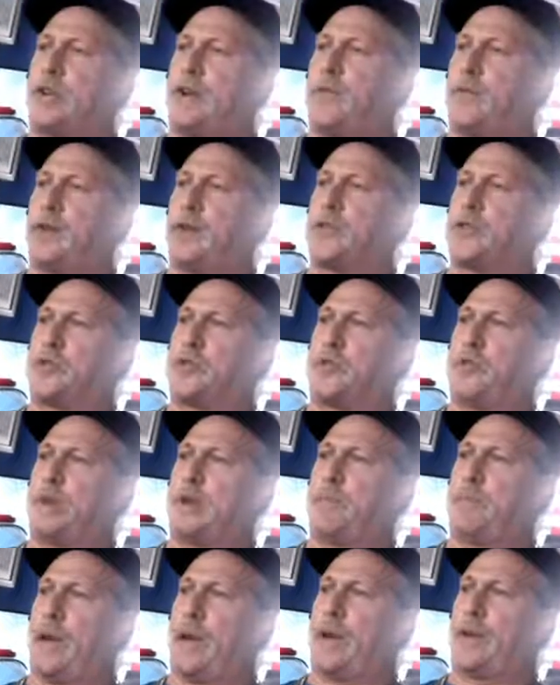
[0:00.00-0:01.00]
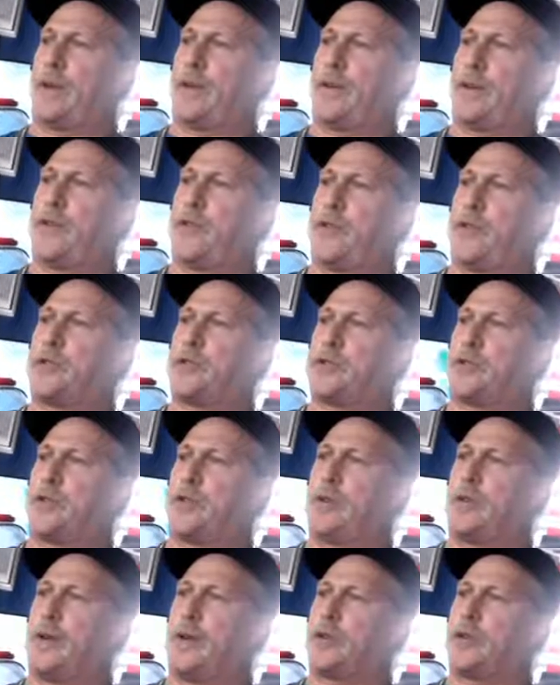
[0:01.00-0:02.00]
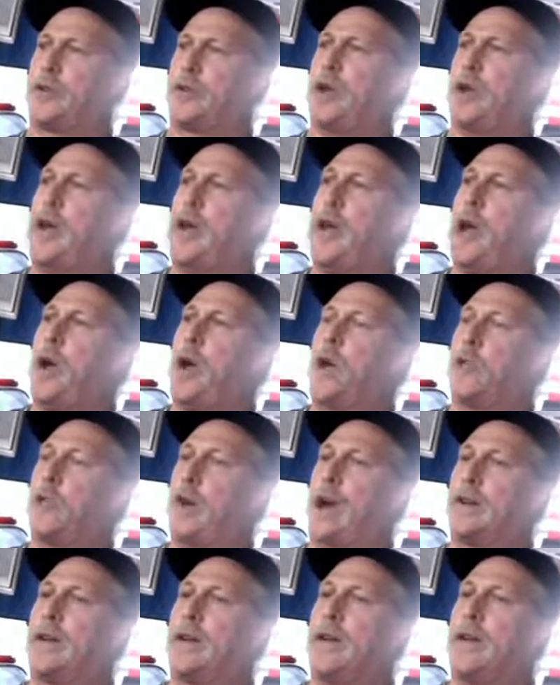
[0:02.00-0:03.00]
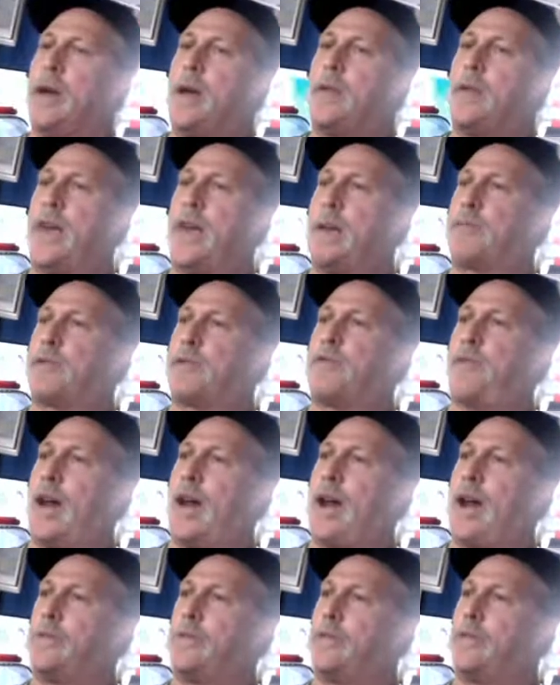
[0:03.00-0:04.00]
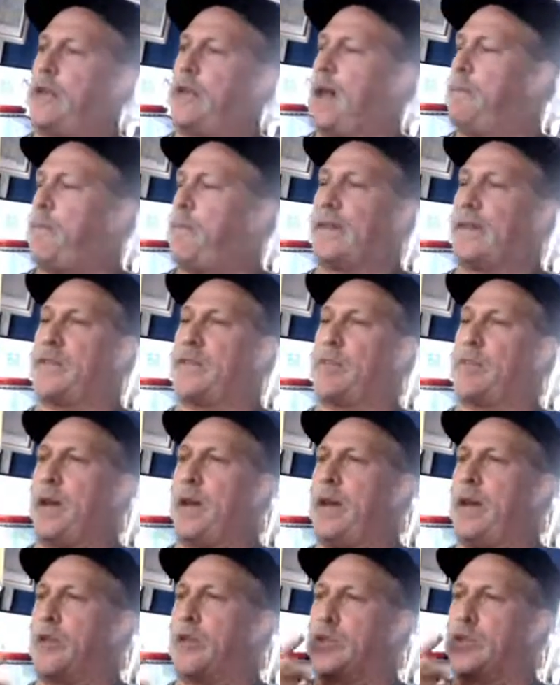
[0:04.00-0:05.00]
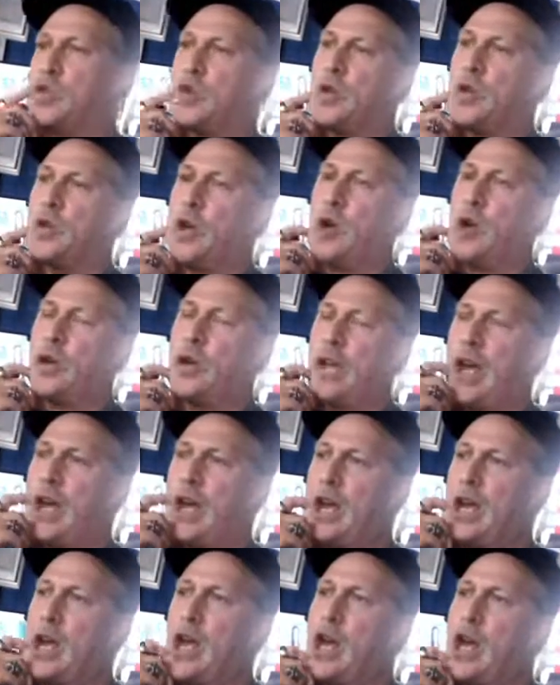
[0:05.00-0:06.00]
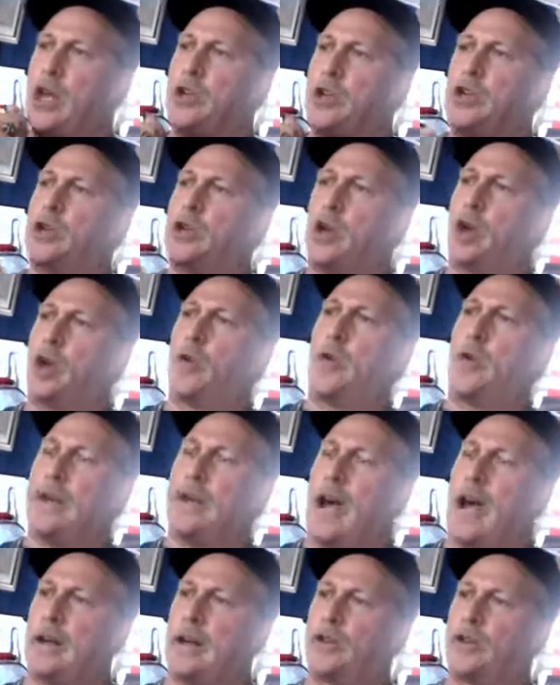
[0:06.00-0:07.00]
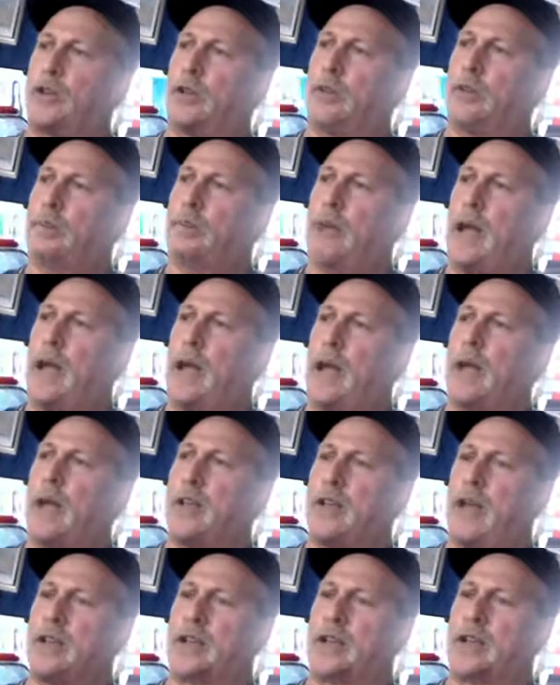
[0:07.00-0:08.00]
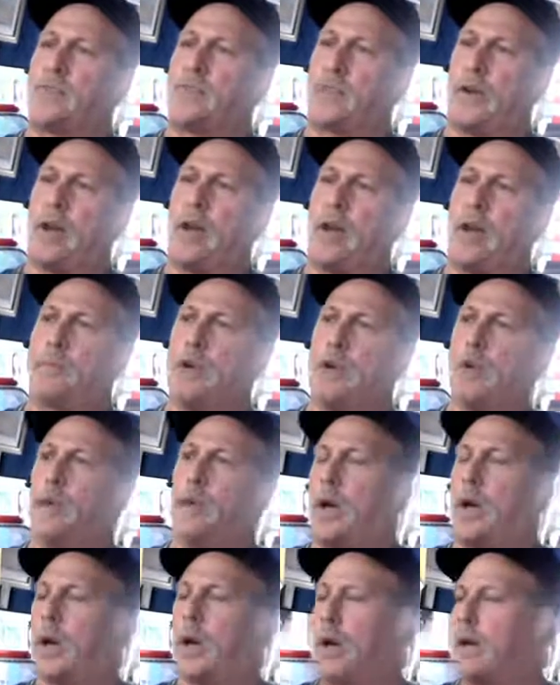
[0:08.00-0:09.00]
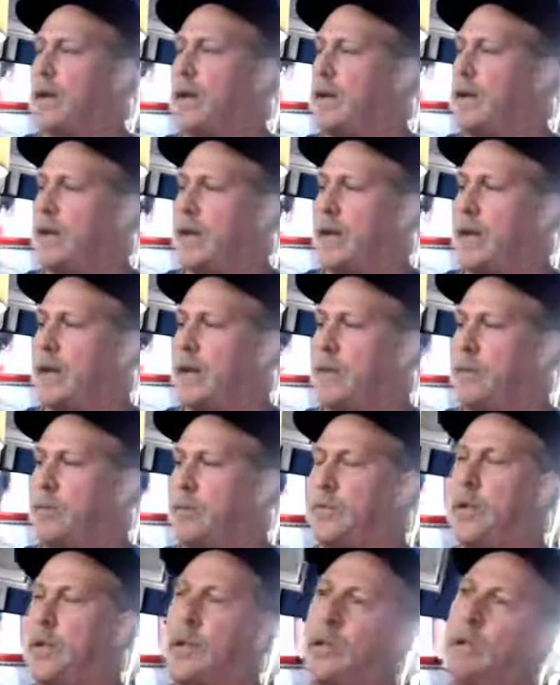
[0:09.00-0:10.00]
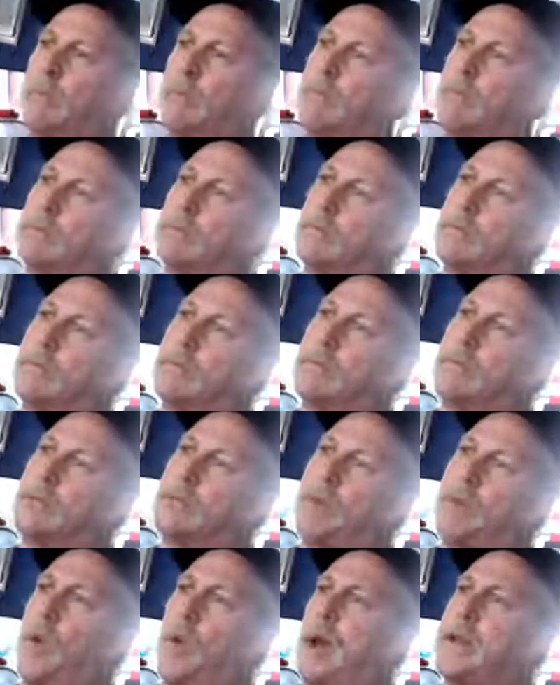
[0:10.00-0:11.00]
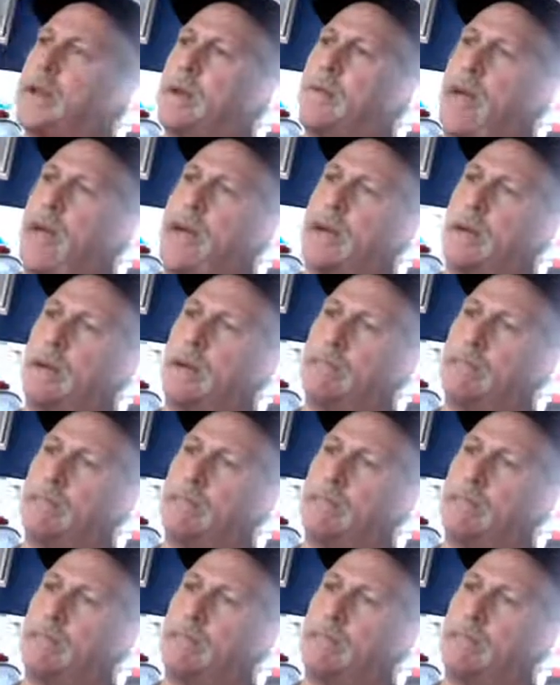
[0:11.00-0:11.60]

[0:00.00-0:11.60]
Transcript: richer and bigger and richer and richer. Right. They provide and make the pills. Okay. You go to a doctor and you ask them for help. You know, I can't give them to you. So why are you making them?